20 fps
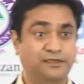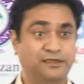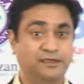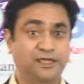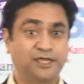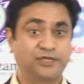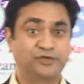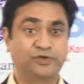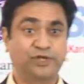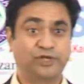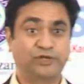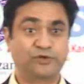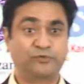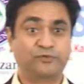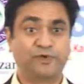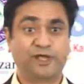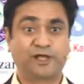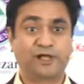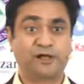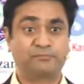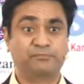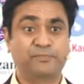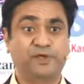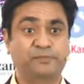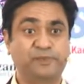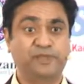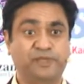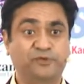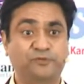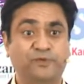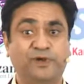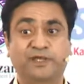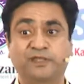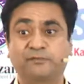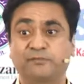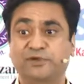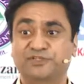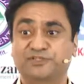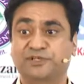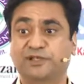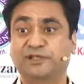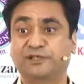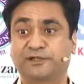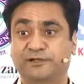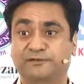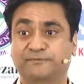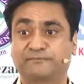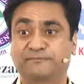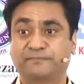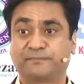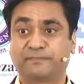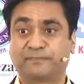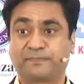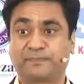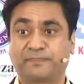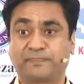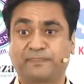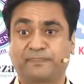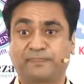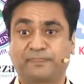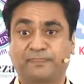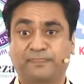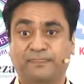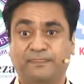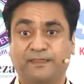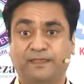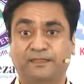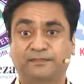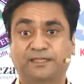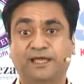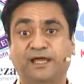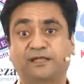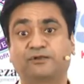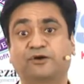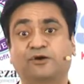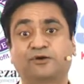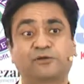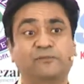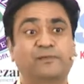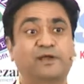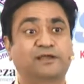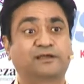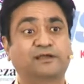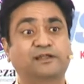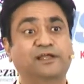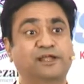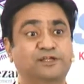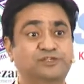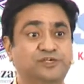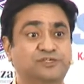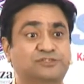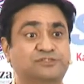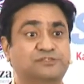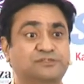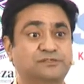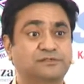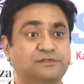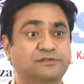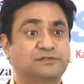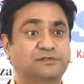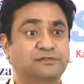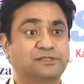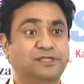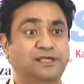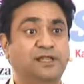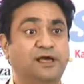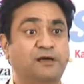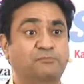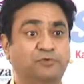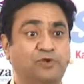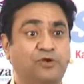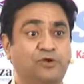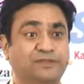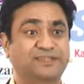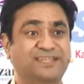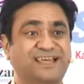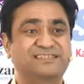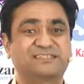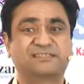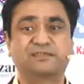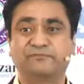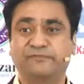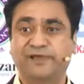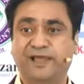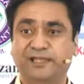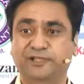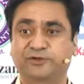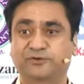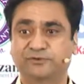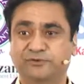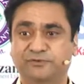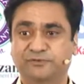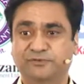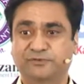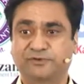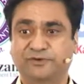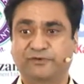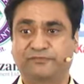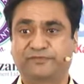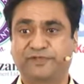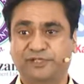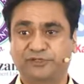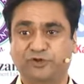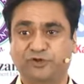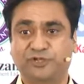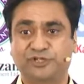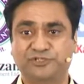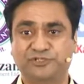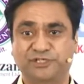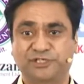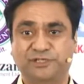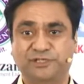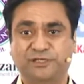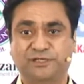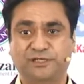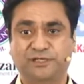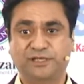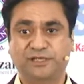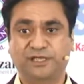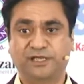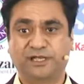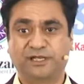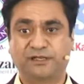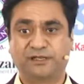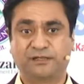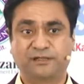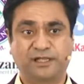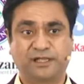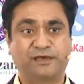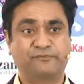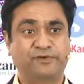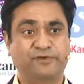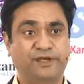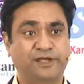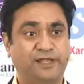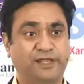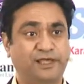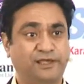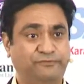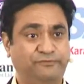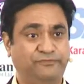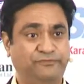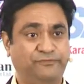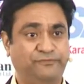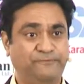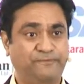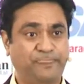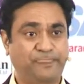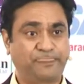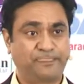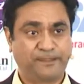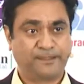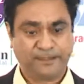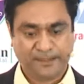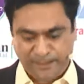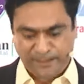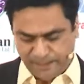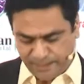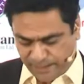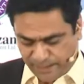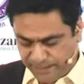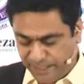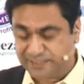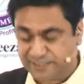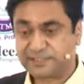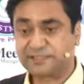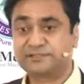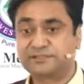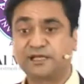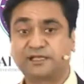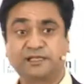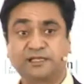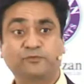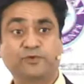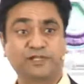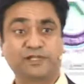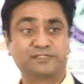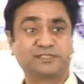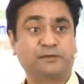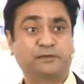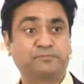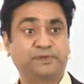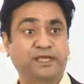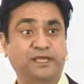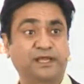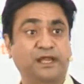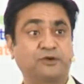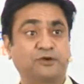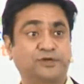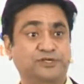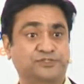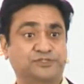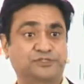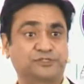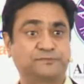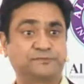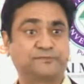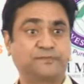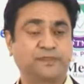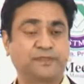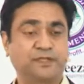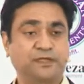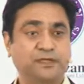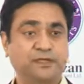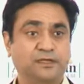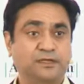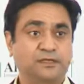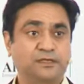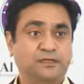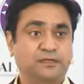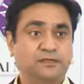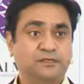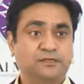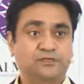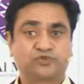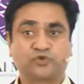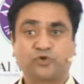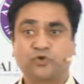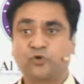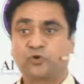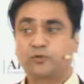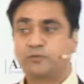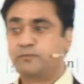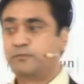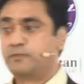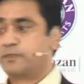you need to wake up maybe 20 minutes earlier. And that automatically adjusts the alarm clock. That's the value of technology in everyday life. And that's exactly what is happening around us. So,